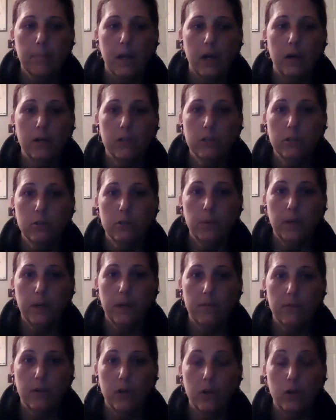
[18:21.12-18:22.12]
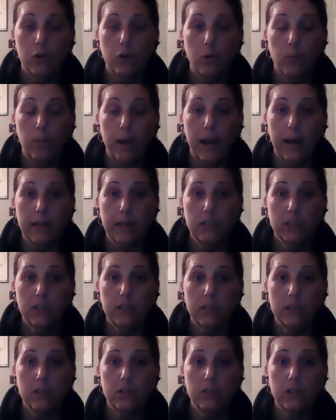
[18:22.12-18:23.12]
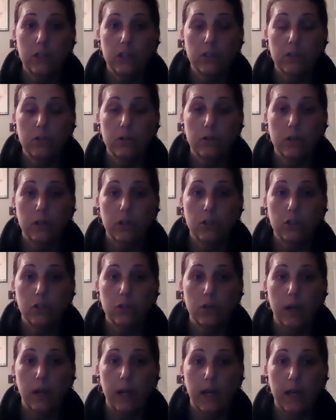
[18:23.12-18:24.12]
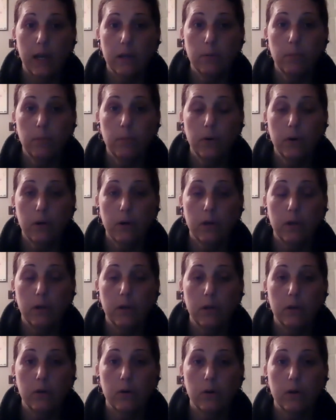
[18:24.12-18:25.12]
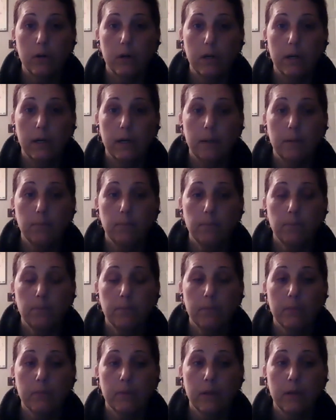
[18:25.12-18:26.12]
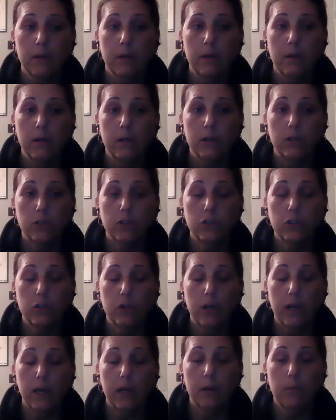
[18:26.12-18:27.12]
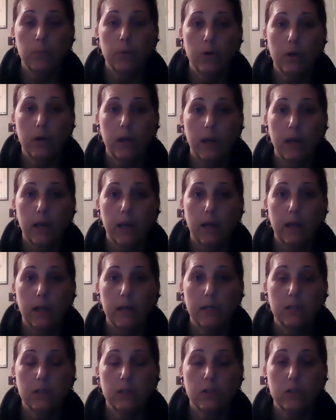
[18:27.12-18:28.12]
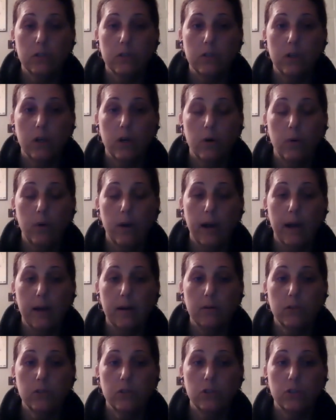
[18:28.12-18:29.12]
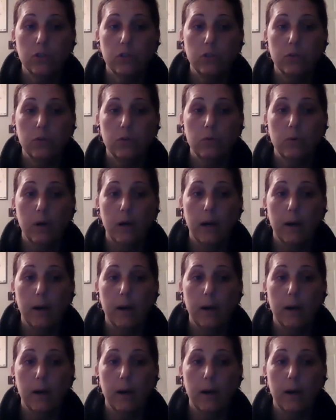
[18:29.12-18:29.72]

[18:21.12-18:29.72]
Also be giving your patches. You need to look at your handbook, your student handbook, and know how to